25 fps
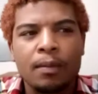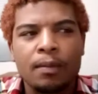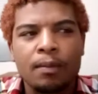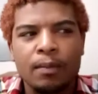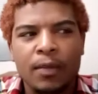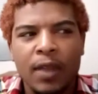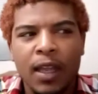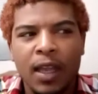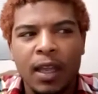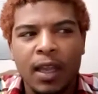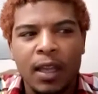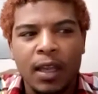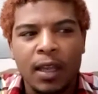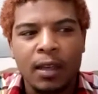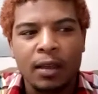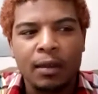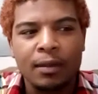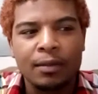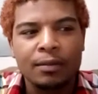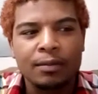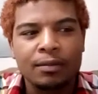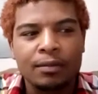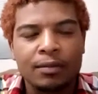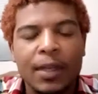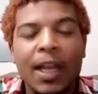then
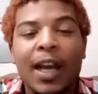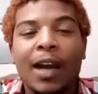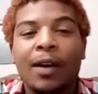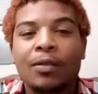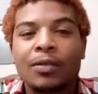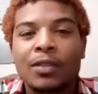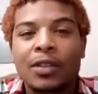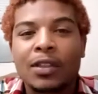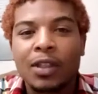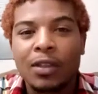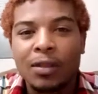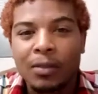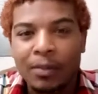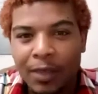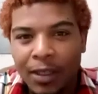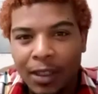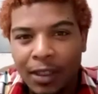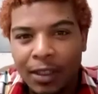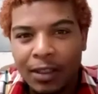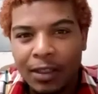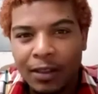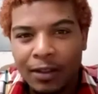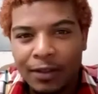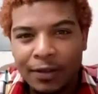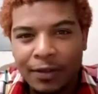that would throw me
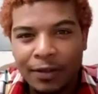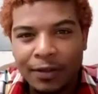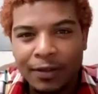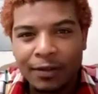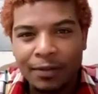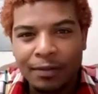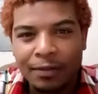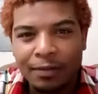off.